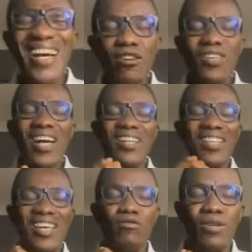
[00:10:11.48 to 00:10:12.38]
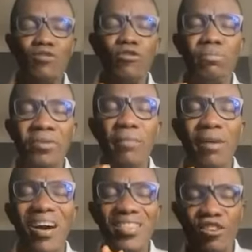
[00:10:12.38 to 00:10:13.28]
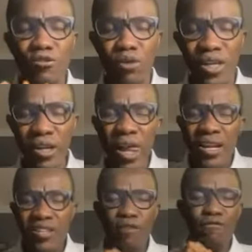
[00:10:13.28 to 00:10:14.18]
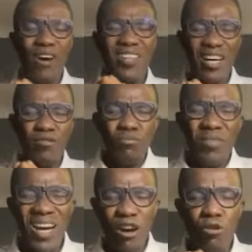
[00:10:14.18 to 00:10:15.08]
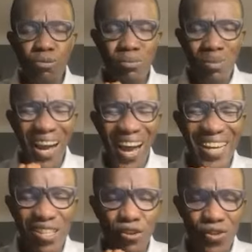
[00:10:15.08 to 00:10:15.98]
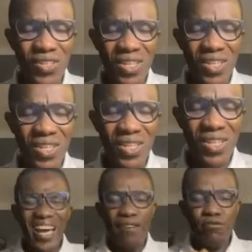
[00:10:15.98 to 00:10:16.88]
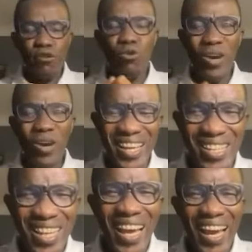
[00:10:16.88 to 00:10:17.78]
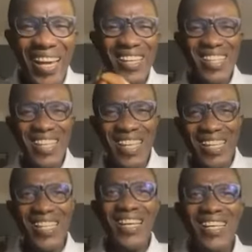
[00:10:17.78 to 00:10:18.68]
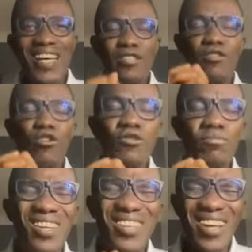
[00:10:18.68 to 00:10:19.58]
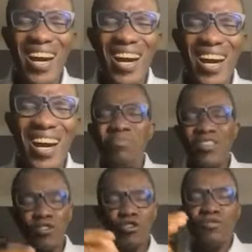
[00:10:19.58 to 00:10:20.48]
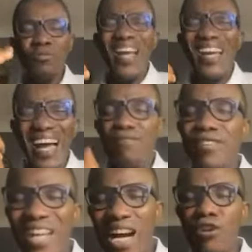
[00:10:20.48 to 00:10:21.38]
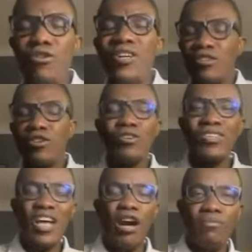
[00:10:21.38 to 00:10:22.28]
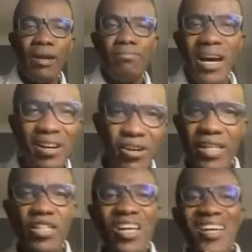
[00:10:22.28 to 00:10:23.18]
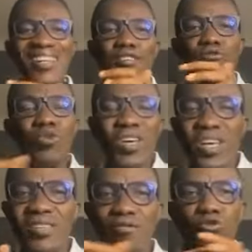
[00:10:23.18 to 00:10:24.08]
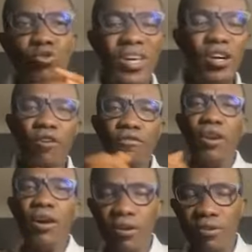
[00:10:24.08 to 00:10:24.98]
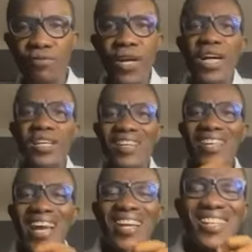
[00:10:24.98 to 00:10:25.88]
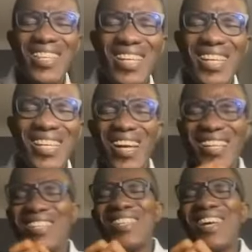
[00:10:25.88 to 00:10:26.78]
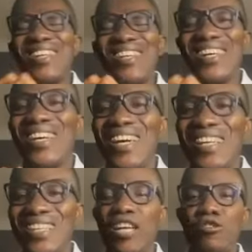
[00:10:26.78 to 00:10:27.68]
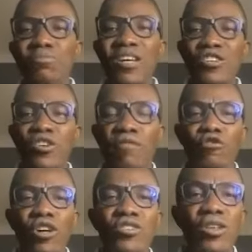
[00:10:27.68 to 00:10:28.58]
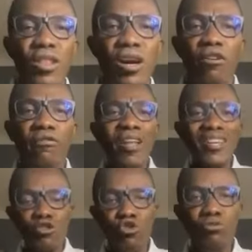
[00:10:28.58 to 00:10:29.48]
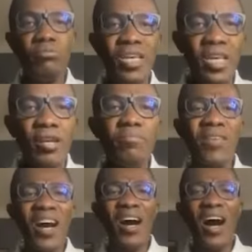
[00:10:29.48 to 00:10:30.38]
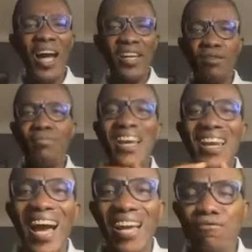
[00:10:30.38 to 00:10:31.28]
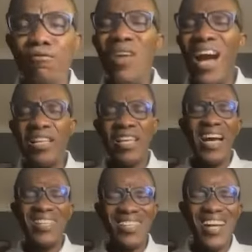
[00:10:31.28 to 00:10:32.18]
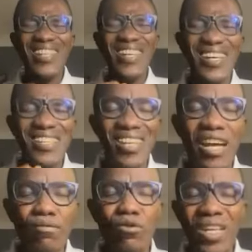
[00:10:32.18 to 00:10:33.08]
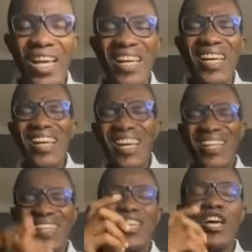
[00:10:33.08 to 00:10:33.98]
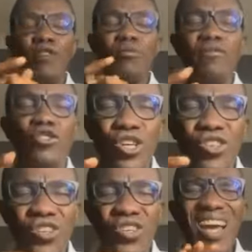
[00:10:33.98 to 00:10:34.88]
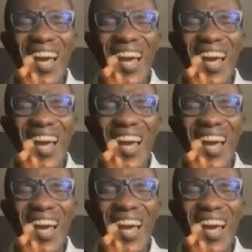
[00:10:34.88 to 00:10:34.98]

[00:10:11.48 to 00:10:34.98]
Those are the things we need to pray about this morning. Say, Father, uh, open my eyes to see every weight, anything that slows me down slows my life down, slows down my marriage. This week is a week of love. This anything that is standing against the expression of God's love through me uh, and in my life. I, I, stand against them today in the name of Jesus.